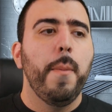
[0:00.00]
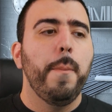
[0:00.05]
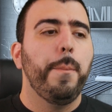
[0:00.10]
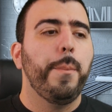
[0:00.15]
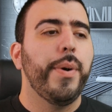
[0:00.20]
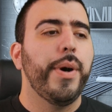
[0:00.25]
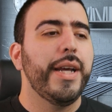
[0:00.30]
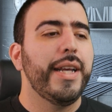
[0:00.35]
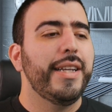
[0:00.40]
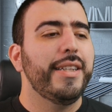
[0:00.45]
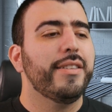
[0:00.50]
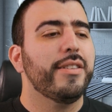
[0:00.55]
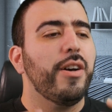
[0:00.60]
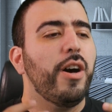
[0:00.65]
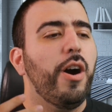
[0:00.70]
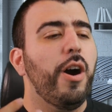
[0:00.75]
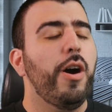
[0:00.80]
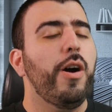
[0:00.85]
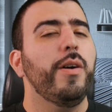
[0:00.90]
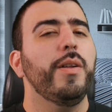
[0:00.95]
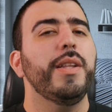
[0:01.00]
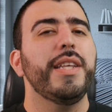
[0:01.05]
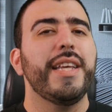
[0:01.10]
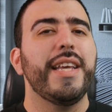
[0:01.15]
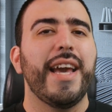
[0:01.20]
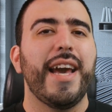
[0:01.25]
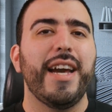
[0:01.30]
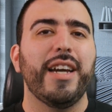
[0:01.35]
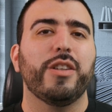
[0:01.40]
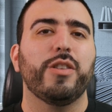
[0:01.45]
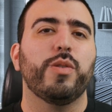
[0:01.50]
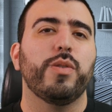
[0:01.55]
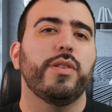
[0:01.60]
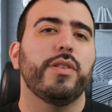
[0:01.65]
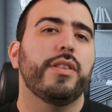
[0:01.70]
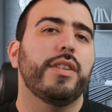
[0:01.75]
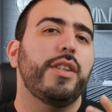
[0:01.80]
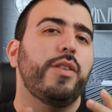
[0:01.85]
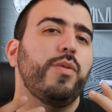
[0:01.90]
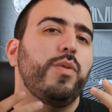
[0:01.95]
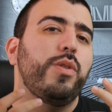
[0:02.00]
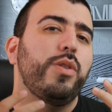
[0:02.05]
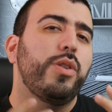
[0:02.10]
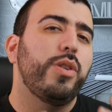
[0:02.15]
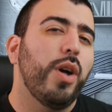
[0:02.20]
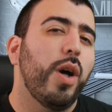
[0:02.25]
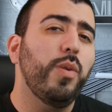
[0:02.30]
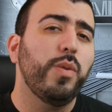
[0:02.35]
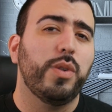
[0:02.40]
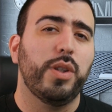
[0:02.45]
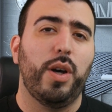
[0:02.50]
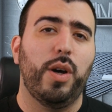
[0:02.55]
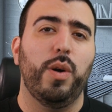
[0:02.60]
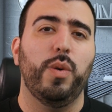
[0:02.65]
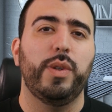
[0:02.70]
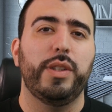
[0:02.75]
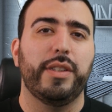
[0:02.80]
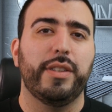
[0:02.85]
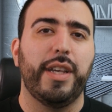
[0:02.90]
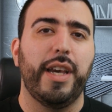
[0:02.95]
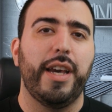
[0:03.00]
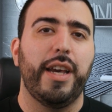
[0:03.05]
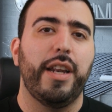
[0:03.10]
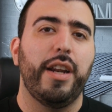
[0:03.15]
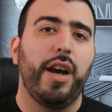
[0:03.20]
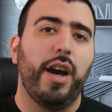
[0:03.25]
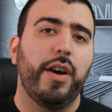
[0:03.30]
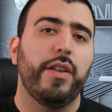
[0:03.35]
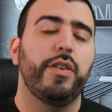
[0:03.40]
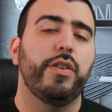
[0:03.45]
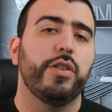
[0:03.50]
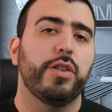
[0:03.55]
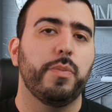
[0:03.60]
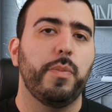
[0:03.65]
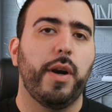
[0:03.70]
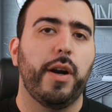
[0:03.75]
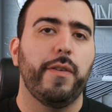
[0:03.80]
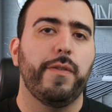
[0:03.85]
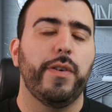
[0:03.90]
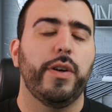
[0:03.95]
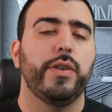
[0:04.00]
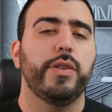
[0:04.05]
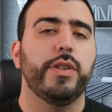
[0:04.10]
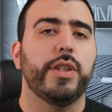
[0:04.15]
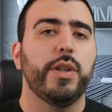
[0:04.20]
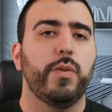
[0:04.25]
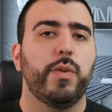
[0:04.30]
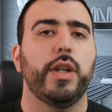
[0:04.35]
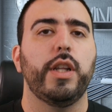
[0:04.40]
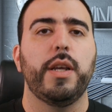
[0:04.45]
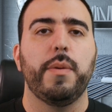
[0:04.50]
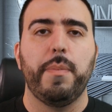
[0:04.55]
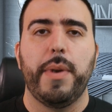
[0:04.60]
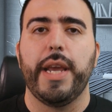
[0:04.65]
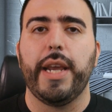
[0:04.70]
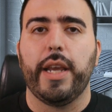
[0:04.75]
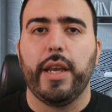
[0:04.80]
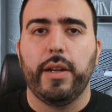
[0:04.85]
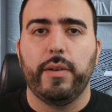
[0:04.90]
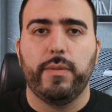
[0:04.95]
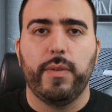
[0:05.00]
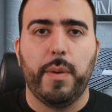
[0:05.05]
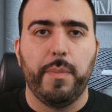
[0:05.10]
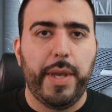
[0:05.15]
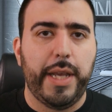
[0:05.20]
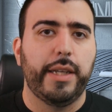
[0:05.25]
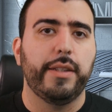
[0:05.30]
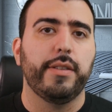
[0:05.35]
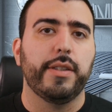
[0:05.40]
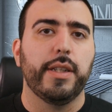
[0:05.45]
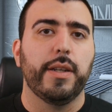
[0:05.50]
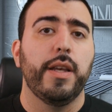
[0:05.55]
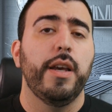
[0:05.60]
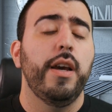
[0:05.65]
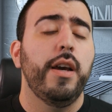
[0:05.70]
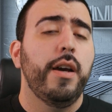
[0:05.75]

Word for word: but it's all the extras that you don't always get in other smartphones that really make it amazing.